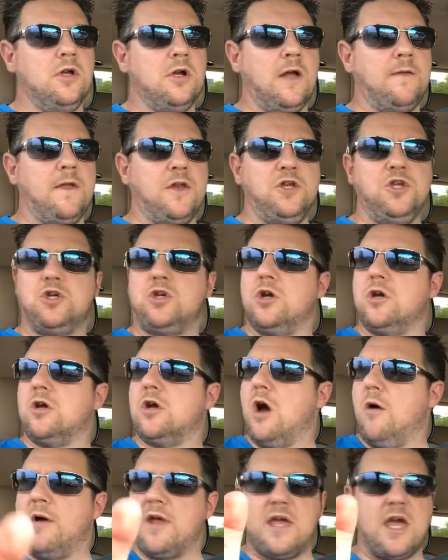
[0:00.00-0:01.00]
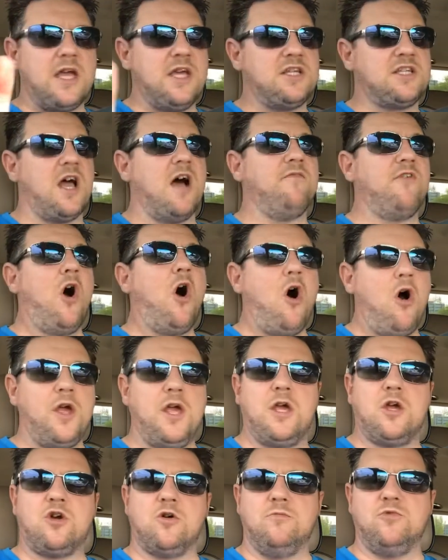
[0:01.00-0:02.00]
and then you can go and get yourself a high
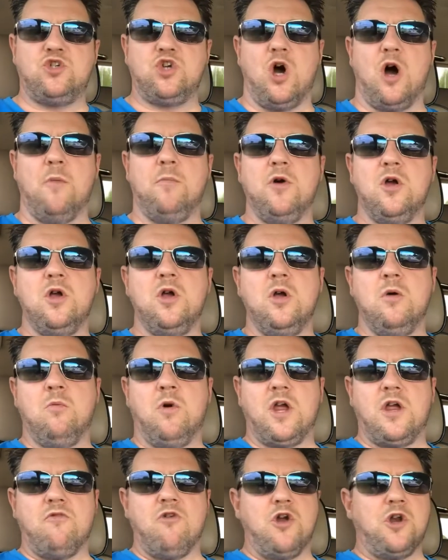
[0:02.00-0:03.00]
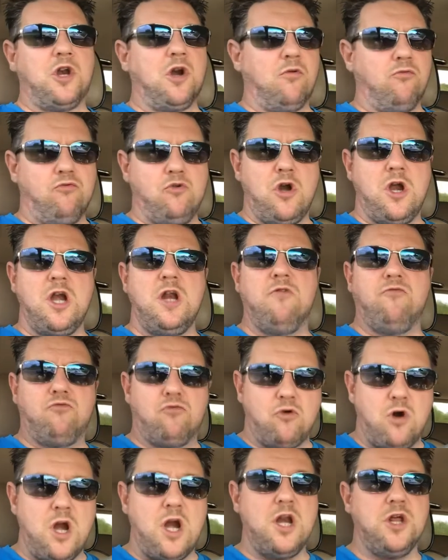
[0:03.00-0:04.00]
income job where you're earning a really,
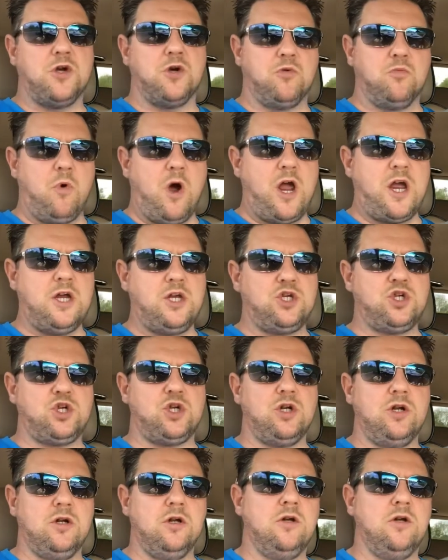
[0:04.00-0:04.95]
really good wage,